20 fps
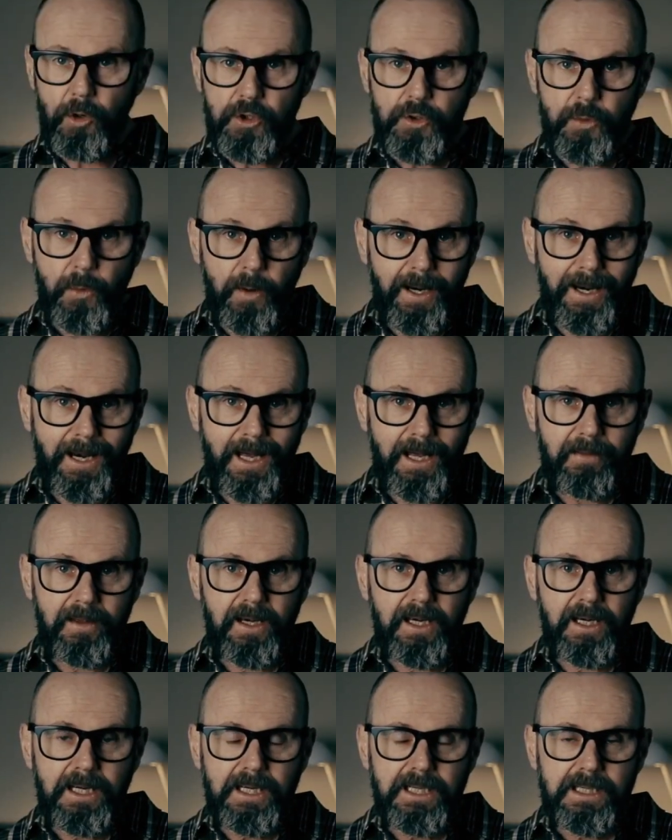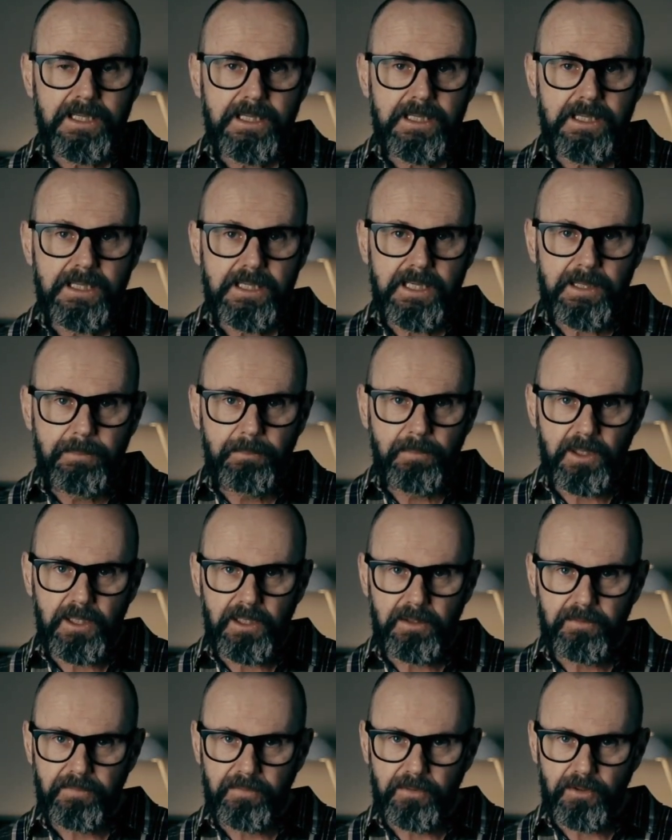on to another
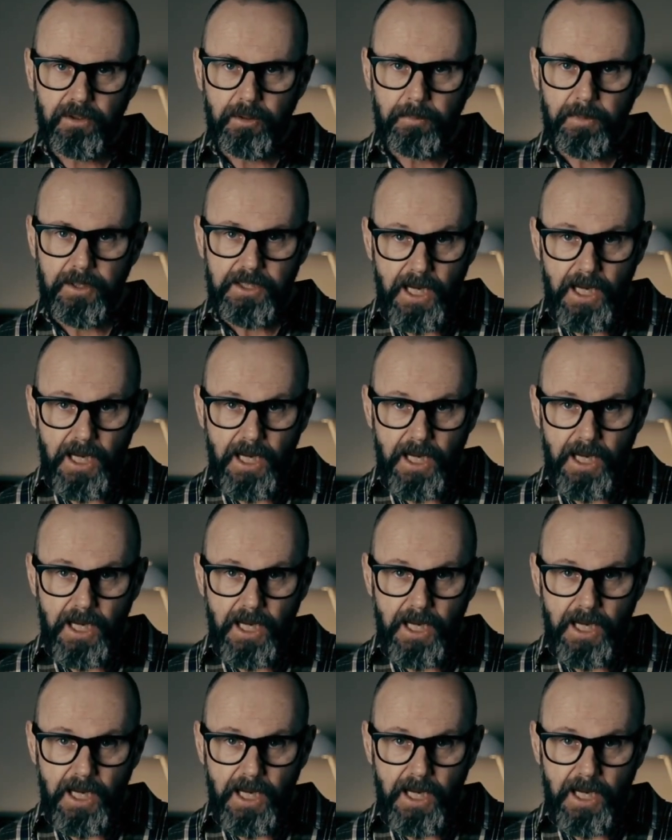similar verb.